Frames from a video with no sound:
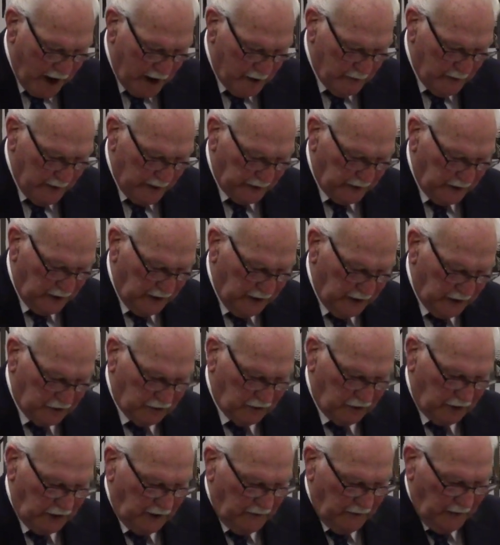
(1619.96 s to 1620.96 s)
about the
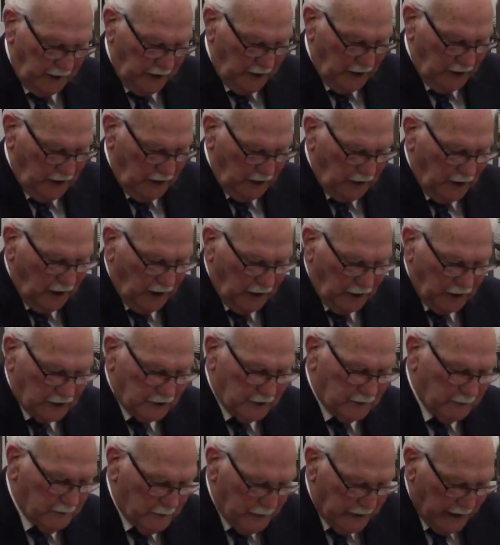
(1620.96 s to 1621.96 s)
history of yeast?
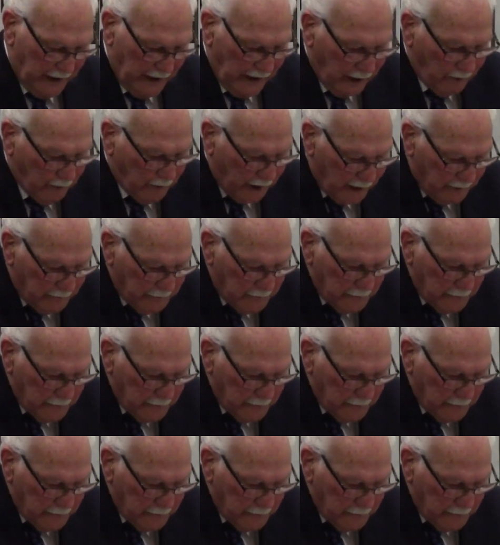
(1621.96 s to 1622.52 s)
But anyway,